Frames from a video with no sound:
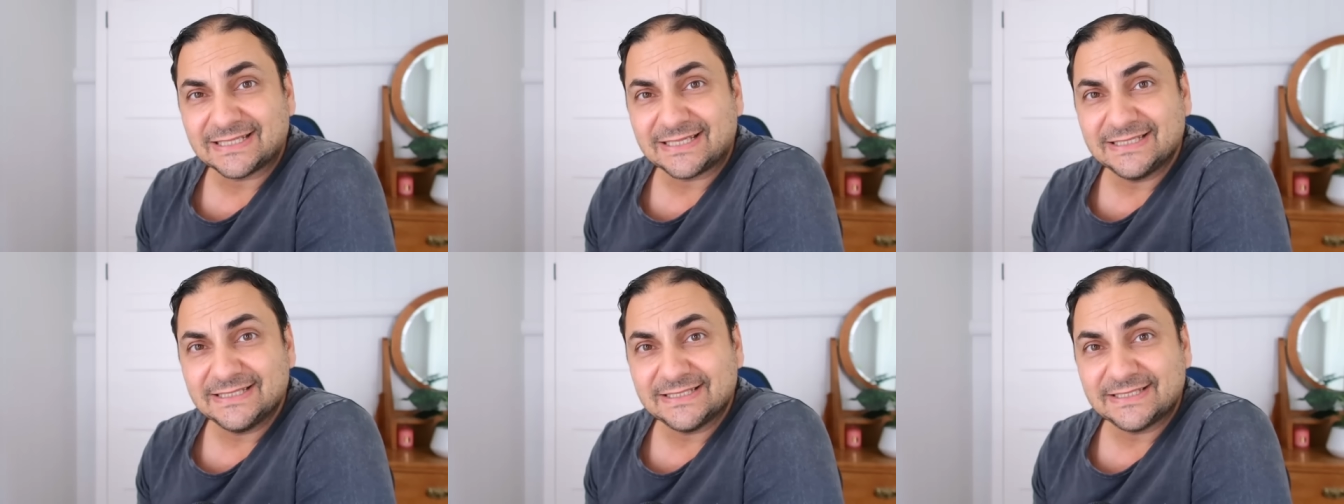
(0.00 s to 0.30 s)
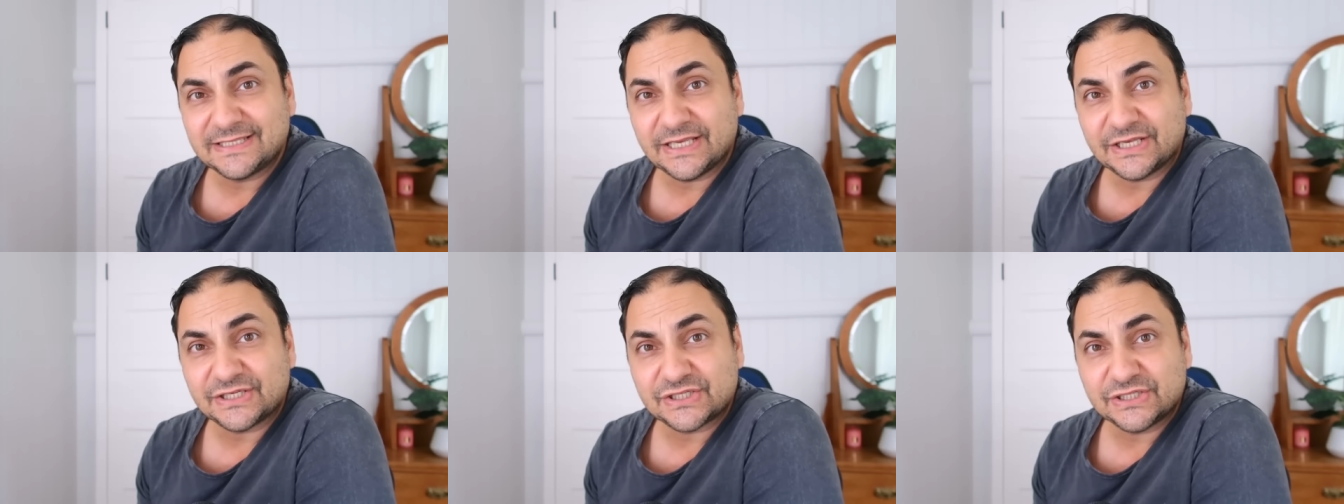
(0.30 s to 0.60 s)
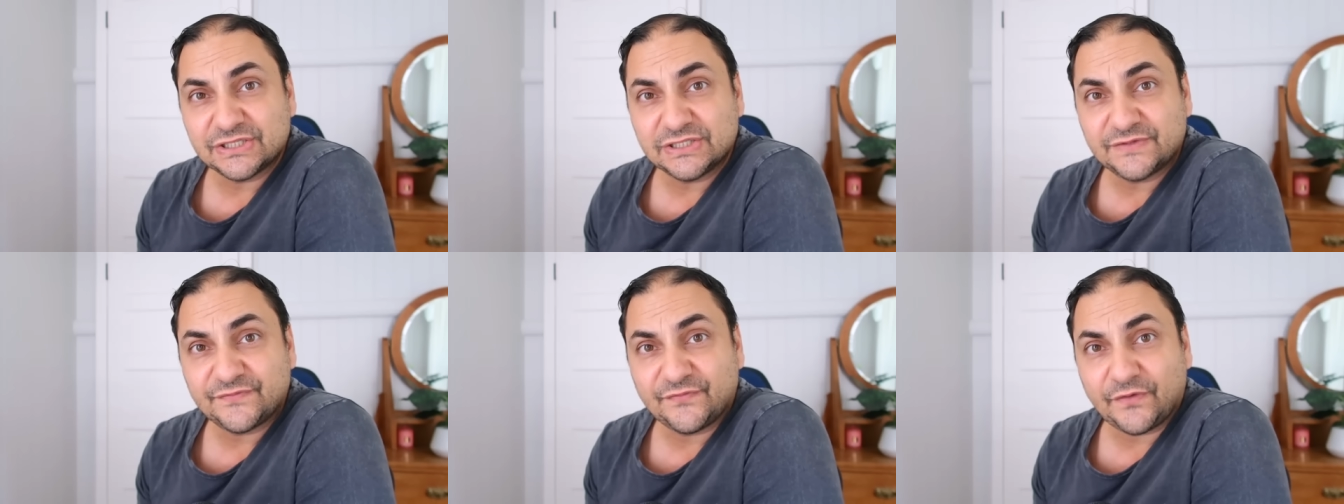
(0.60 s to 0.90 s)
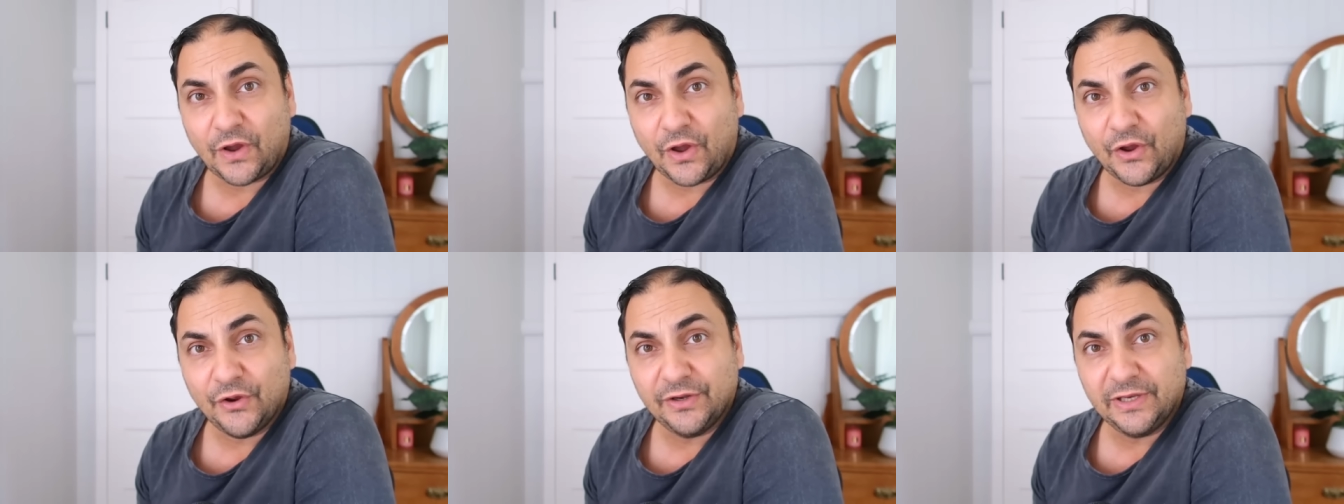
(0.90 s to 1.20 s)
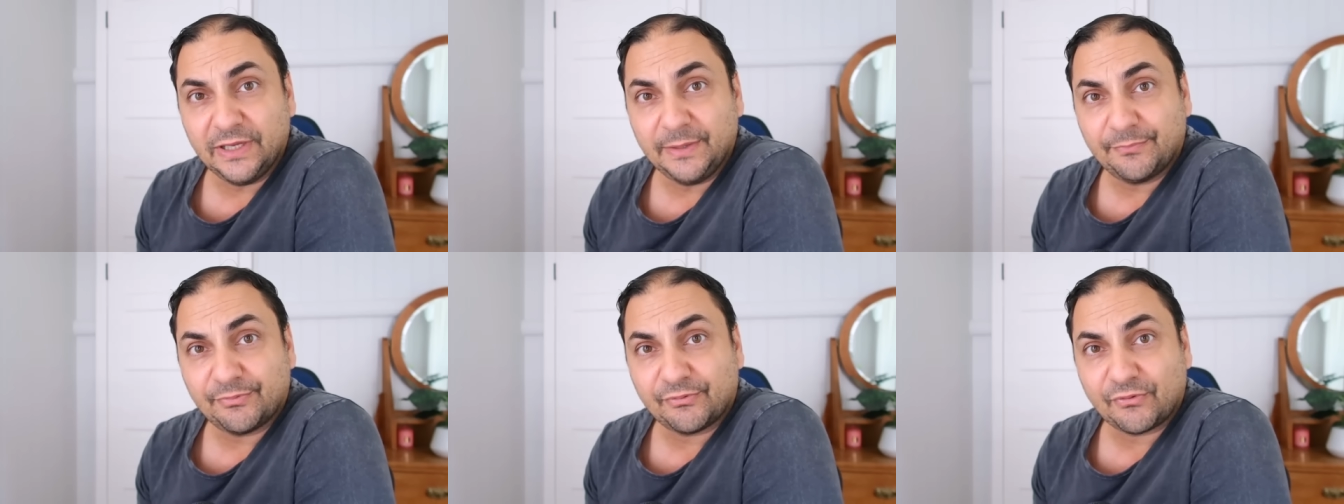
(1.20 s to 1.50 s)
concessions for
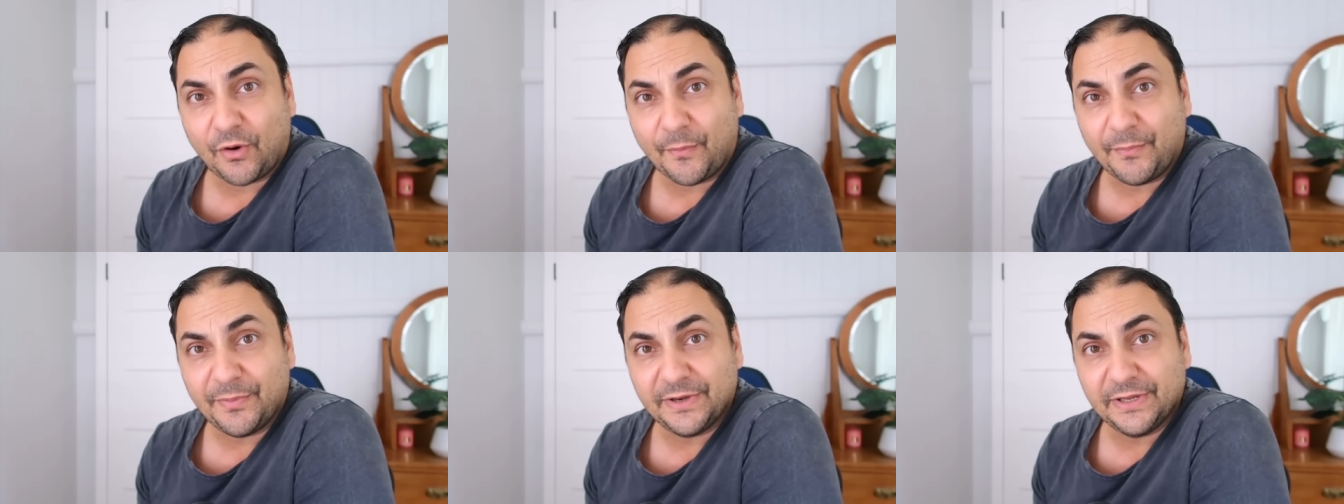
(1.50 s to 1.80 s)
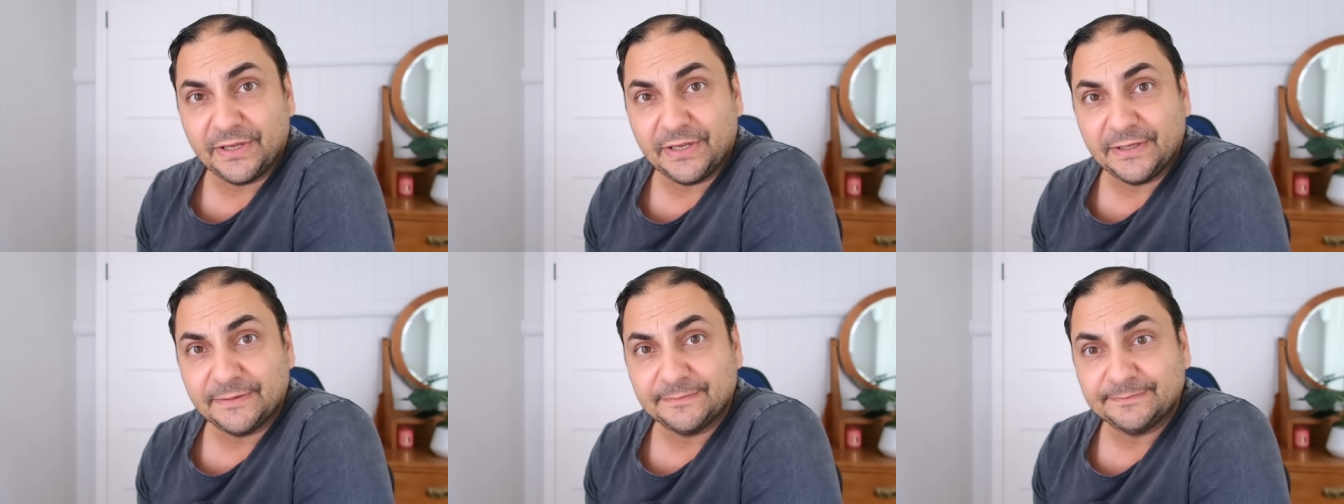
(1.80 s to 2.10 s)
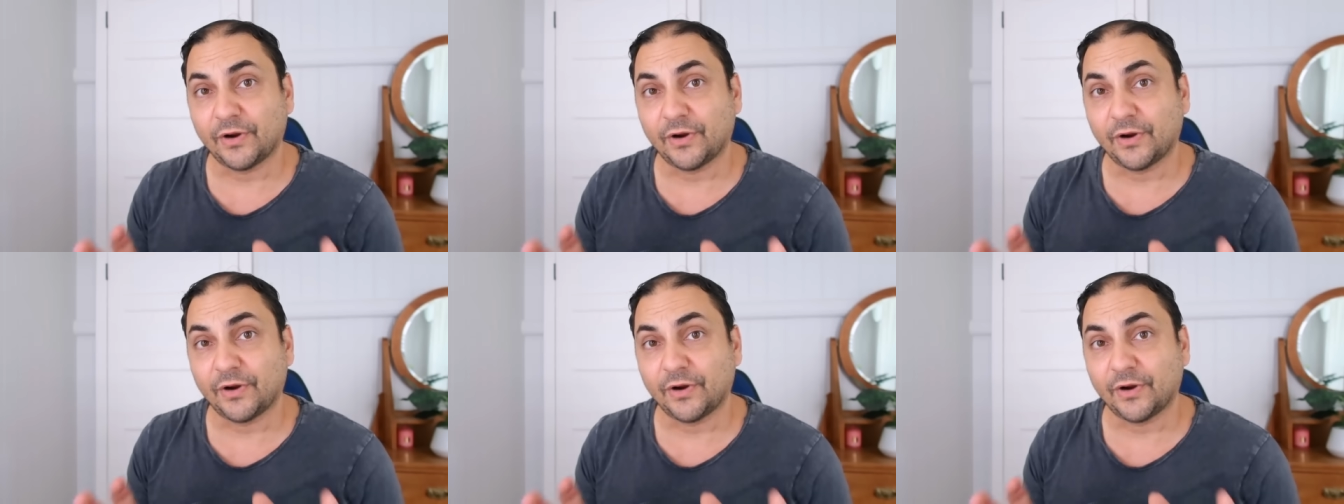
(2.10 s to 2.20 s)
owning property.